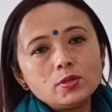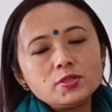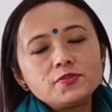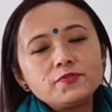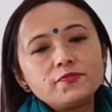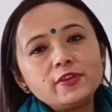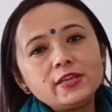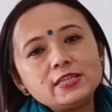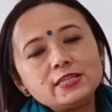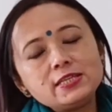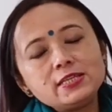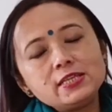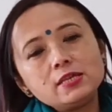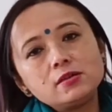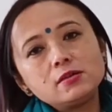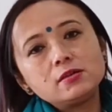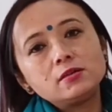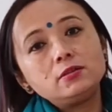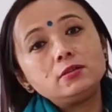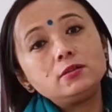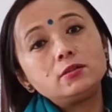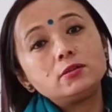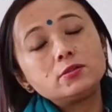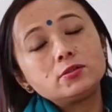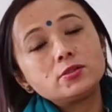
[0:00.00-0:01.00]
facing a
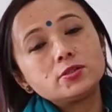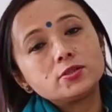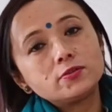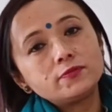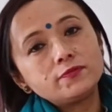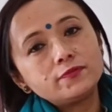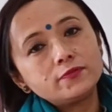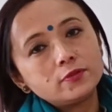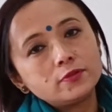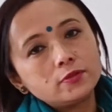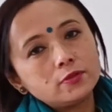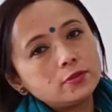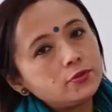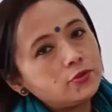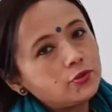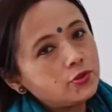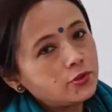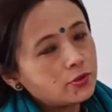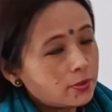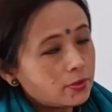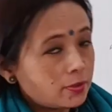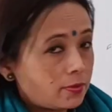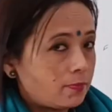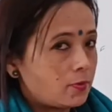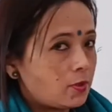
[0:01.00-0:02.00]
lot of
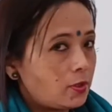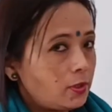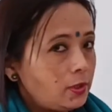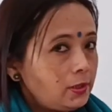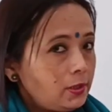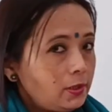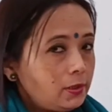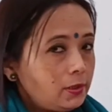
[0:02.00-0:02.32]
turmoil